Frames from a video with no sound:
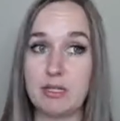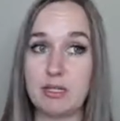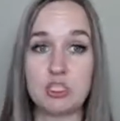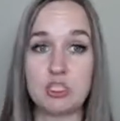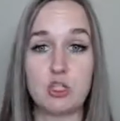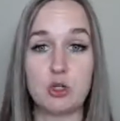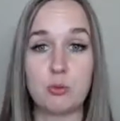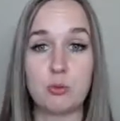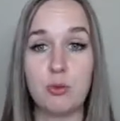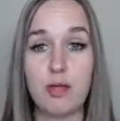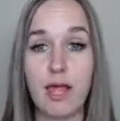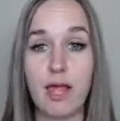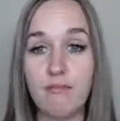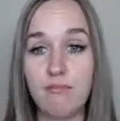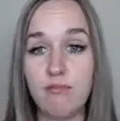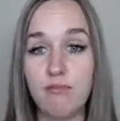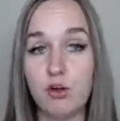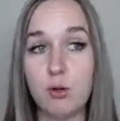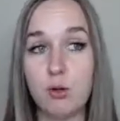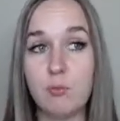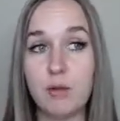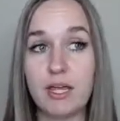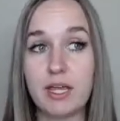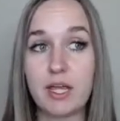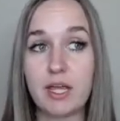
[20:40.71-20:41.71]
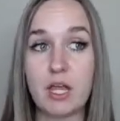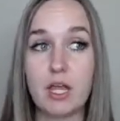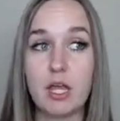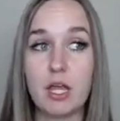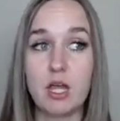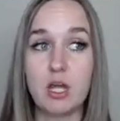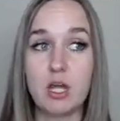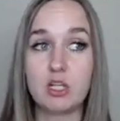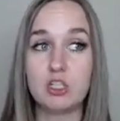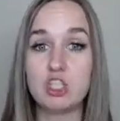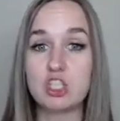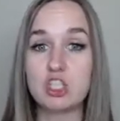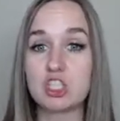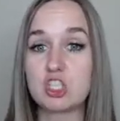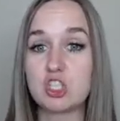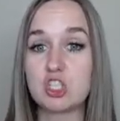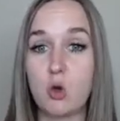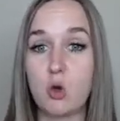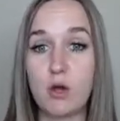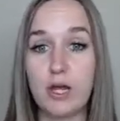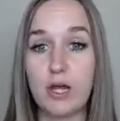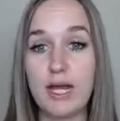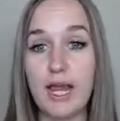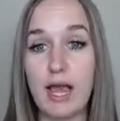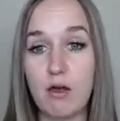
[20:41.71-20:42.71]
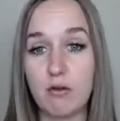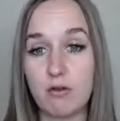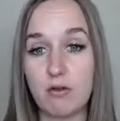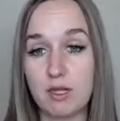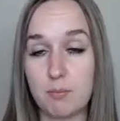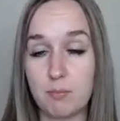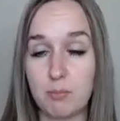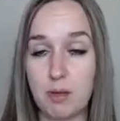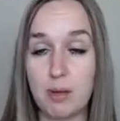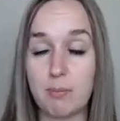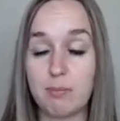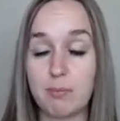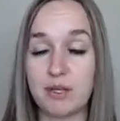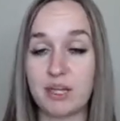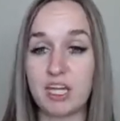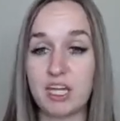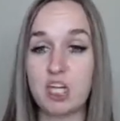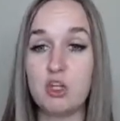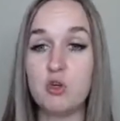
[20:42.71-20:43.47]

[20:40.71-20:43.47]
Is your platform like just going out in the public?